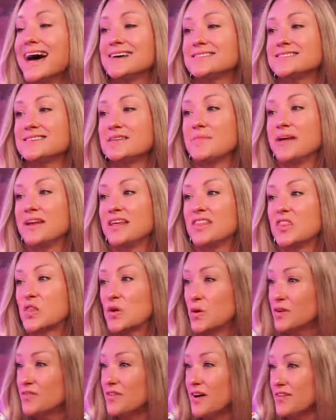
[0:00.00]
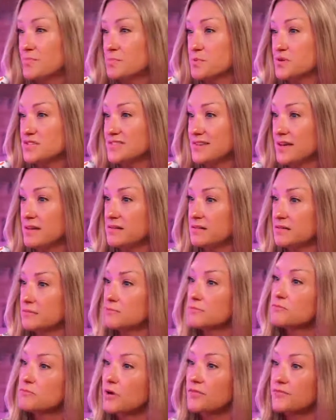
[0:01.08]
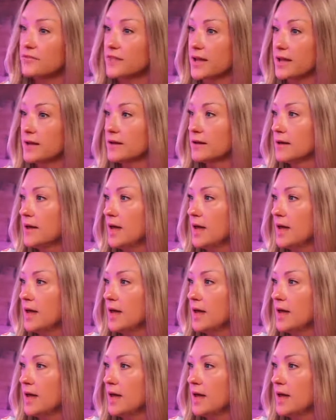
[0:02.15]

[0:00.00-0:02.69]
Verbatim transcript: estimated 35% roughly